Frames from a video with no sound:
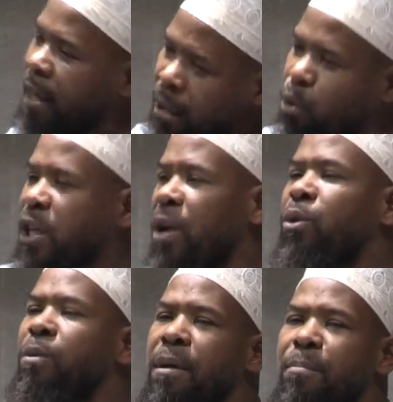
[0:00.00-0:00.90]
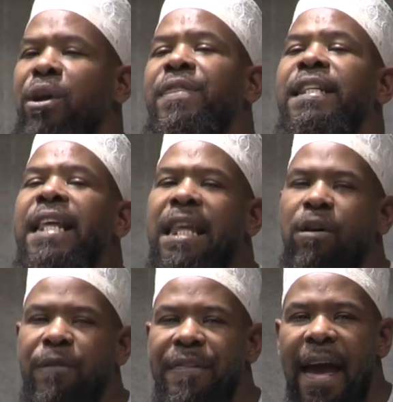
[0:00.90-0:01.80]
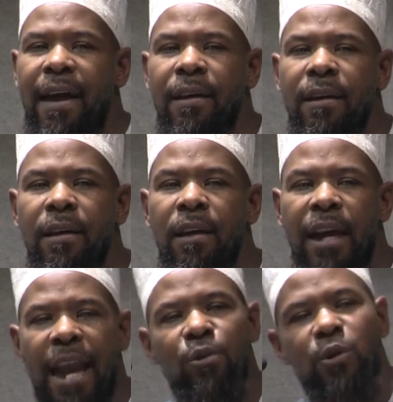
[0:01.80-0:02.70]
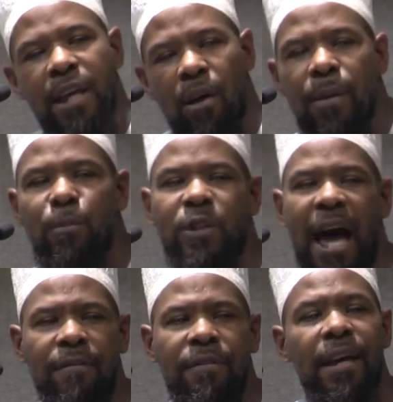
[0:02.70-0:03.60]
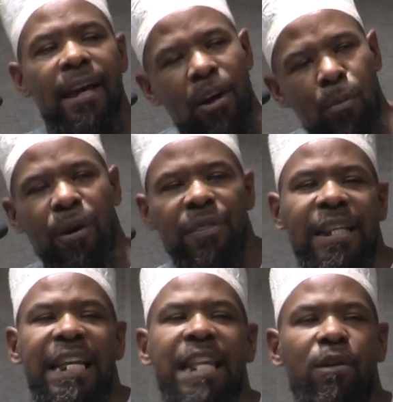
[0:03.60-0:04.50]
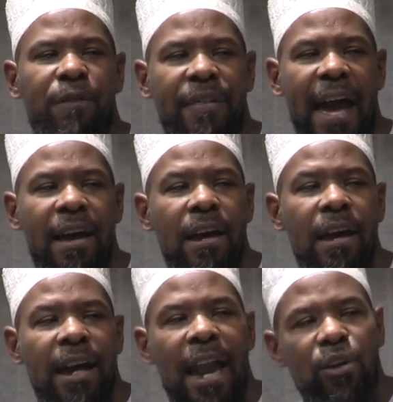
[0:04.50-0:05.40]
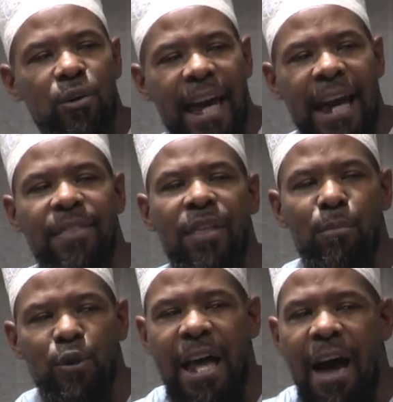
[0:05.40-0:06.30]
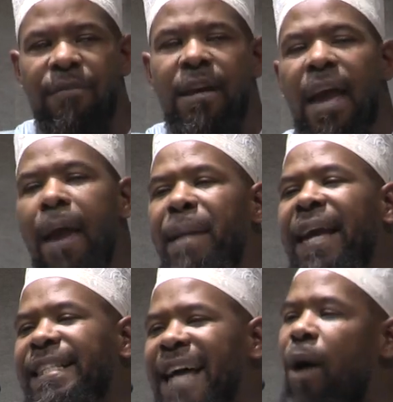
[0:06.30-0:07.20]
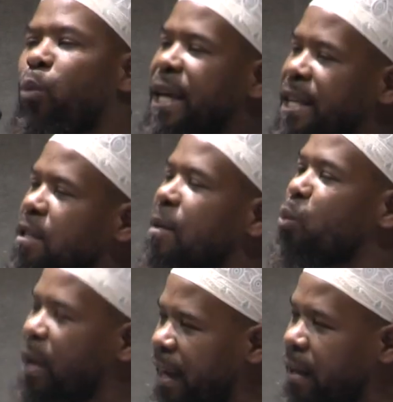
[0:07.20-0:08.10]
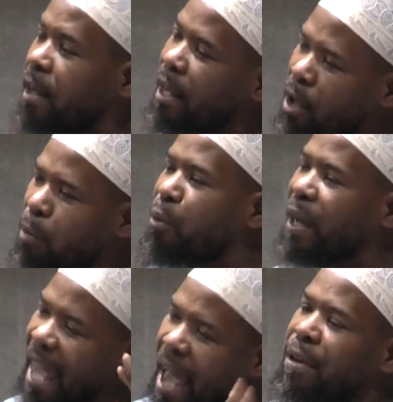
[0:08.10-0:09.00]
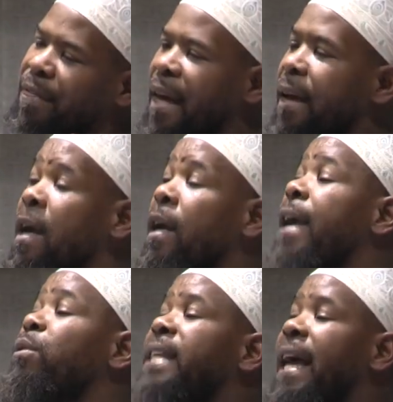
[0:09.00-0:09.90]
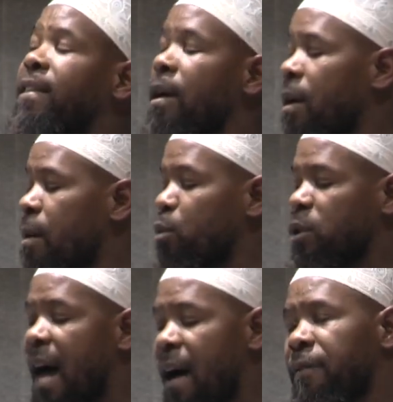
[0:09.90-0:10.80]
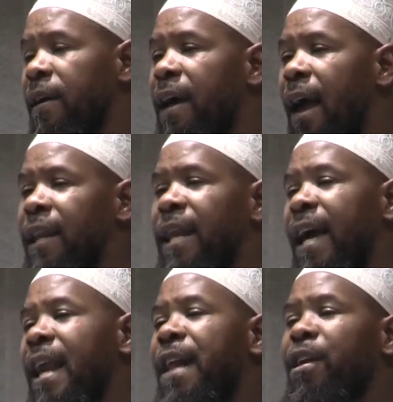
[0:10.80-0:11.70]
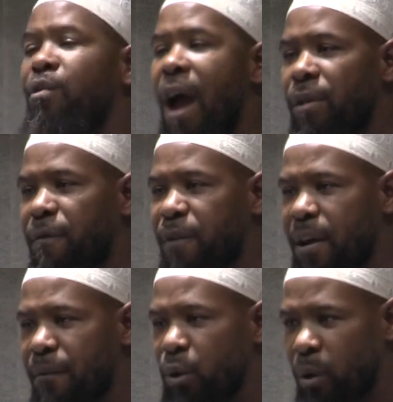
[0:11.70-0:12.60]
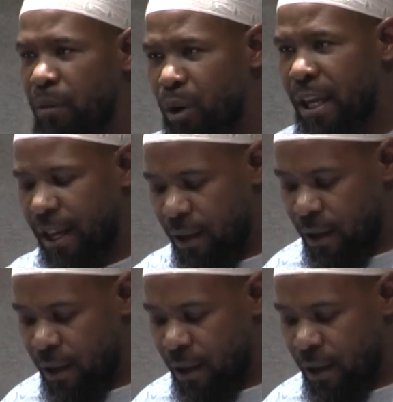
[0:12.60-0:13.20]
He'll tell you, bring the dalil for that. Can you sell the Mus'haf? He'll bring the dalil for that. Can you take the Mus'haf and make a ta'weez with it? He'll bring everything. Can you take the Mus'haf and lay it on the ground in front of you and read it